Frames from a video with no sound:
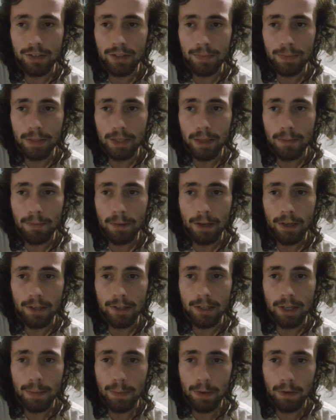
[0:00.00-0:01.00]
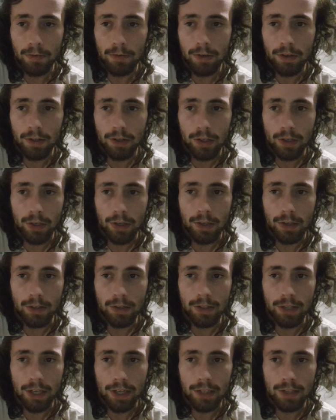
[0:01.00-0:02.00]
I mean, the pandemic really
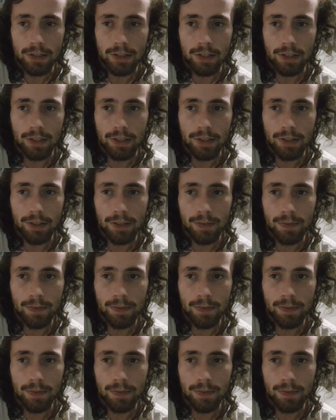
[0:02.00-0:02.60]
tested,